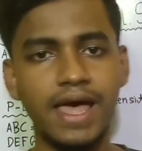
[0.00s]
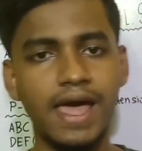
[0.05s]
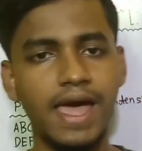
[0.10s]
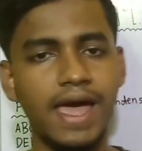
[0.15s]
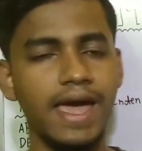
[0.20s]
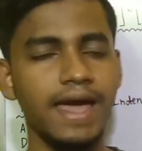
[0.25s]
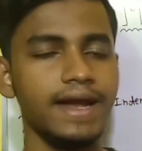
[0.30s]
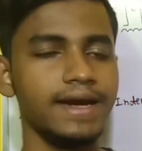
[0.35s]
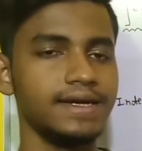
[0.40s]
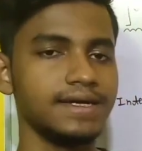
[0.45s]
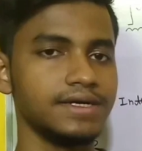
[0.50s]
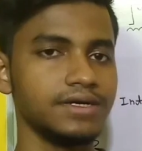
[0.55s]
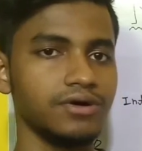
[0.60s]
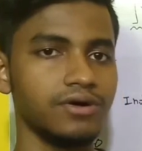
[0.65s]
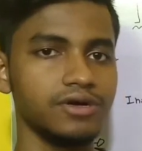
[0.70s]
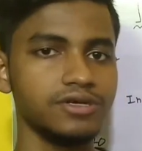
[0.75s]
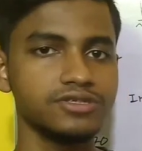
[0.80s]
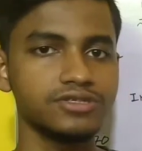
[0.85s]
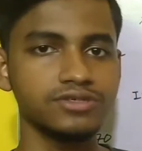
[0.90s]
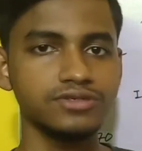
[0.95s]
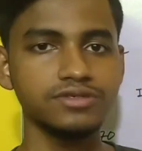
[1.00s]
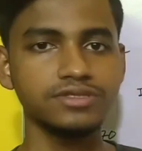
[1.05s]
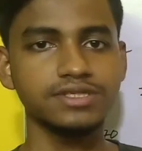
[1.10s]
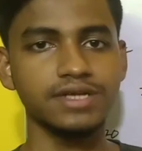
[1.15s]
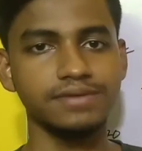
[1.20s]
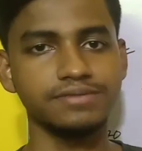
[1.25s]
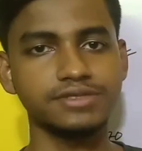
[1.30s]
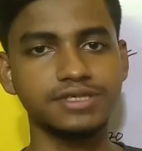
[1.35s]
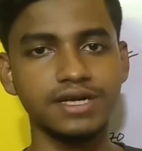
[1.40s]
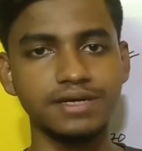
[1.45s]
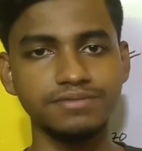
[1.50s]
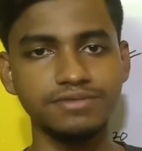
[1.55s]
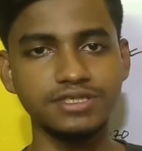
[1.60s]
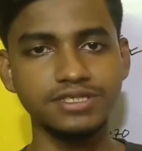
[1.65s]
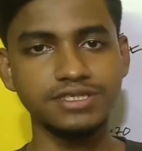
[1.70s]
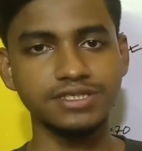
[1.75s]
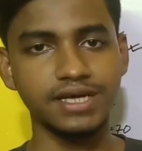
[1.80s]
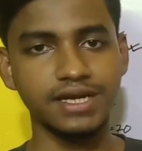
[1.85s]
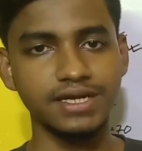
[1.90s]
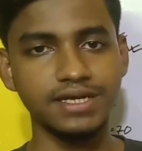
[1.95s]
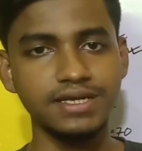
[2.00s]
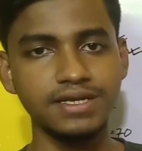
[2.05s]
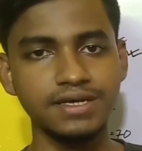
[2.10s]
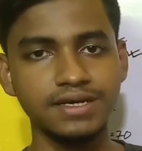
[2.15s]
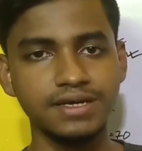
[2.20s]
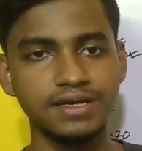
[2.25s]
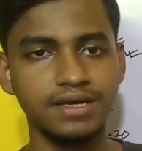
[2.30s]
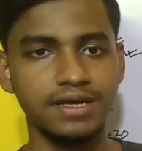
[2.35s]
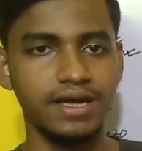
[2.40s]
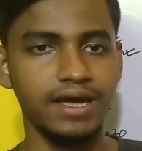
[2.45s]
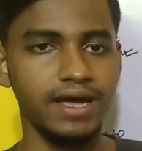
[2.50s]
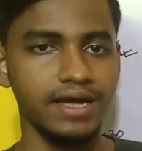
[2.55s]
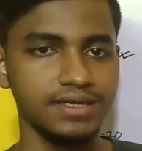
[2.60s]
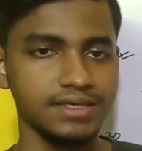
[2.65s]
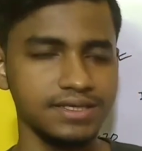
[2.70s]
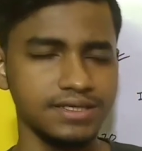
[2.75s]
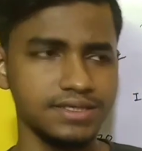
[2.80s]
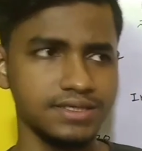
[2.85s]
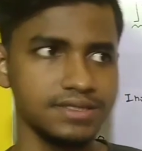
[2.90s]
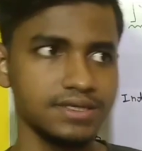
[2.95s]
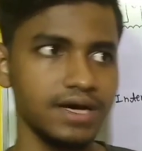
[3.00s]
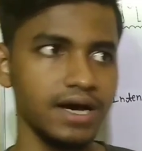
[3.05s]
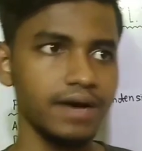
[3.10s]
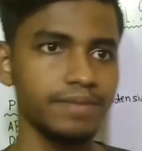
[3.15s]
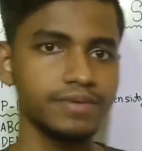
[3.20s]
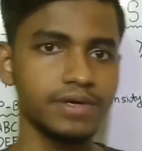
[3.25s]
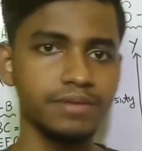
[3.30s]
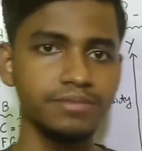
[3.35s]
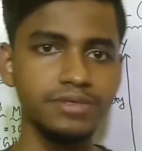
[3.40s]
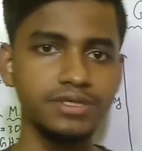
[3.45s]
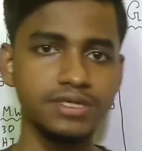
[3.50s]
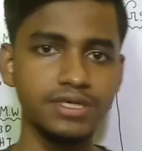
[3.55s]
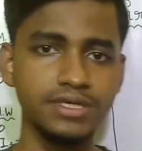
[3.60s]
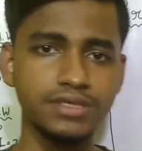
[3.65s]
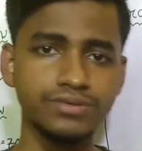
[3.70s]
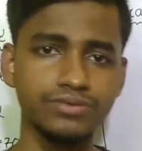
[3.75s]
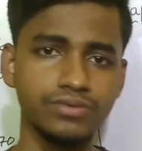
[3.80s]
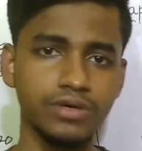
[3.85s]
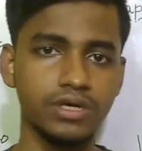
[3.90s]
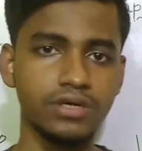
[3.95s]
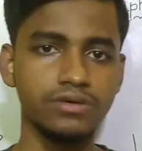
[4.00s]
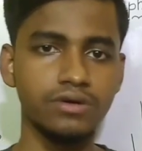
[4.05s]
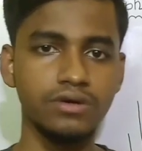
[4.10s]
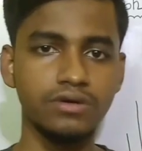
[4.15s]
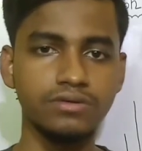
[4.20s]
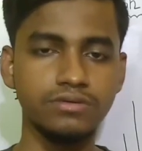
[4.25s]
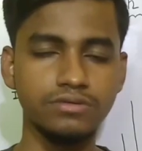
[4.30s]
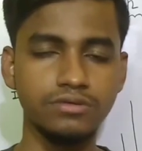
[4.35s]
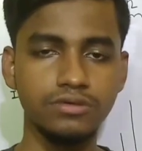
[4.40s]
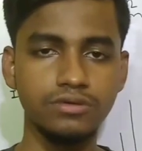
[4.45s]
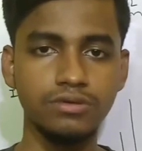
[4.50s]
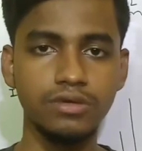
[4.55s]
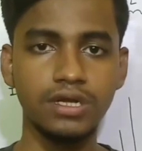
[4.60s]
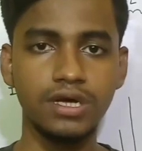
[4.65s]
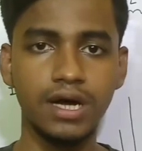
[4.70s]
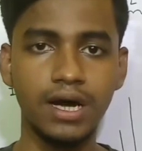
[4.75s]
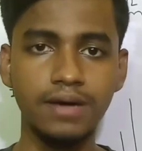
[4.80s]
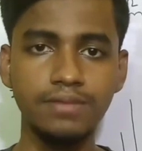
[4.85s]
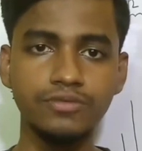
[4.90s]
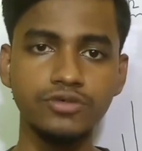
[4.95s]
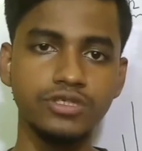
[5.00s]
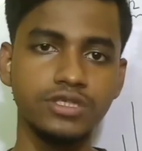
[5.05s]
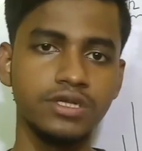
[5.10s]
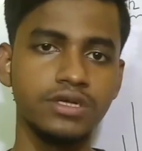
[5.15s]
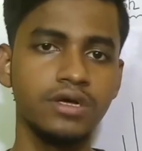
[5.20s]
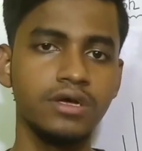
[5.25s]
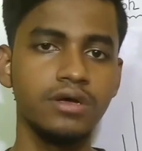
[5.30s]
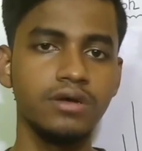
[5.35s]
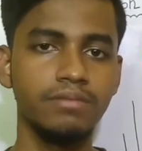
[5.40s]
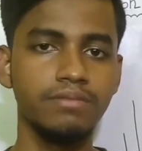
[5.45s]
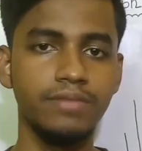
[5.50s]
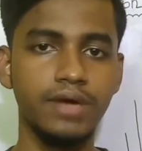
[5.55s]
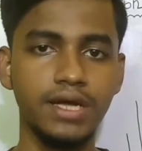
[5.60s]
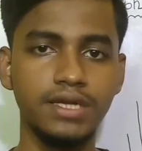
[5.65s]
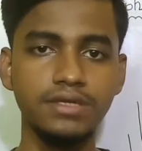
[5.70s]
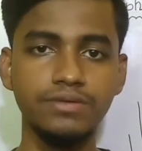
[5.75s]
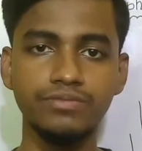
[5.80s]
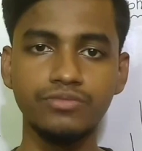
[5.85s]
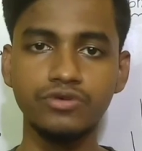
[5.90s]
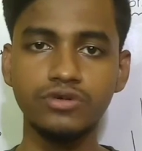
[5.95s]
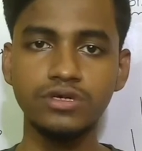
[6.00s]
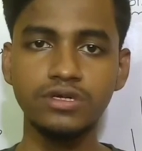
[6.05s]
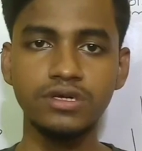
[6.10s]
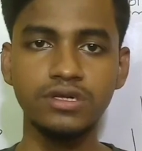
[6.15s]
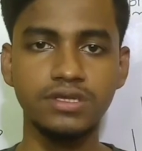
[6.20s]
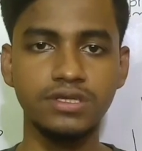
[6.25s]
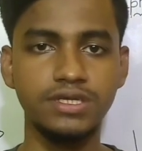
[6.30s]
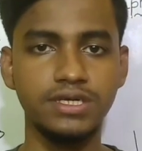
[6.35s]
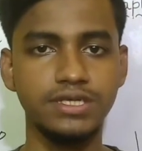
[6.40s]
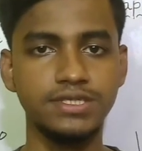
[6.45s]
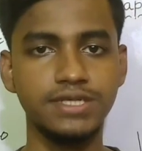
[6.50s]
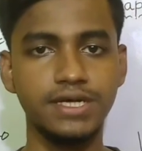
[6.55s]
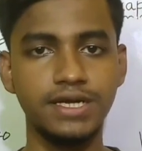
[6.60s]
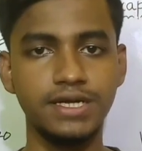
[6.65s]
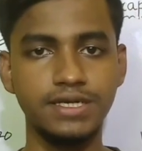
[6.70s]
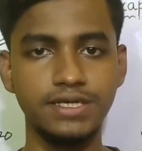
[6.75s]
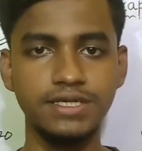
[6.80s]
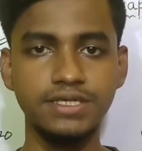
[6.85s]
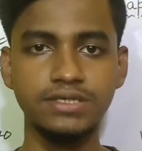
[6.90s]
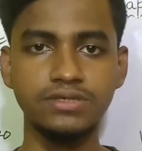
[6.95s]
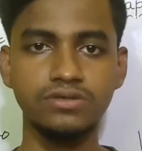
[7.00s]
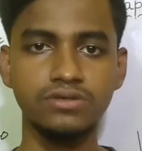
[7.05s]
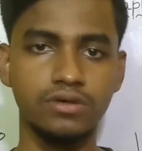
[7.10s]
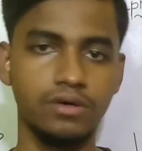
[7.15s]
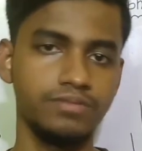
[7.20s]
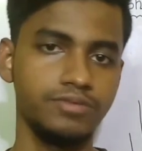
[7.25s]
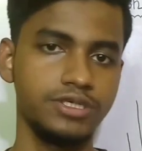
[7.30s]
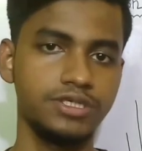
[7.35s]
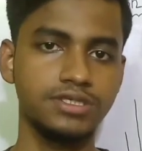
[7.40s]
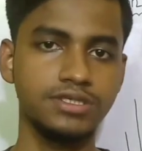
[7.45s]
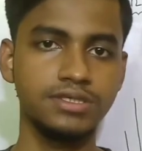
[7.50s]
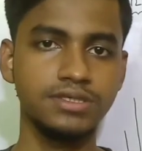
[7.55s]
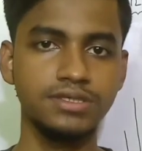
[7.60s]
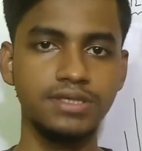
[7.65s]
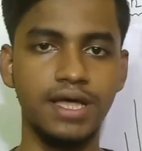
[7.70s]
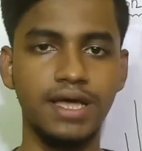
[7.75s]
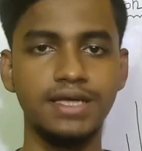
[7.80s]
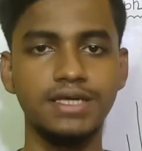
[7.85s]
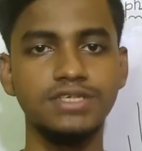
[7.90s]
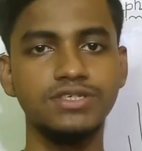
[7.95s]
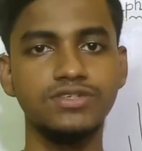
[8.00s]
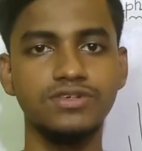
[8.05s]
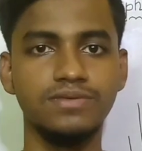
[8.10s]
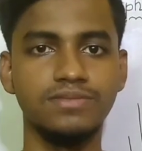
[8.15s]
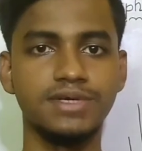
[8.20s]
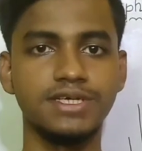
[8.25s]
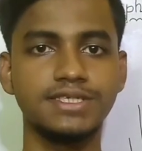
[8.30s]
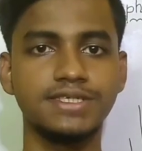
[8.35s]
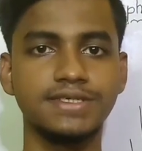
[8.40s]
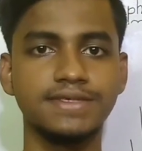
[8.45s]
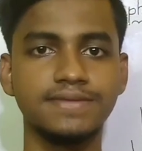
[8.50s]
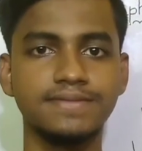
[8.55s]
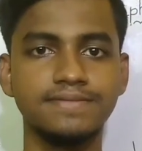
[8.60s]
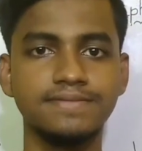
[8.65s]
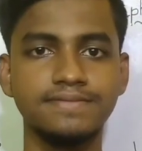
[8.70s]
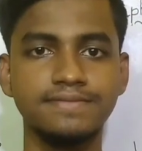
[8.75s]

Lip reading: and also subscribe this channel. And in upcoming days where we will come with many more CSIR net topics. Thank you so much.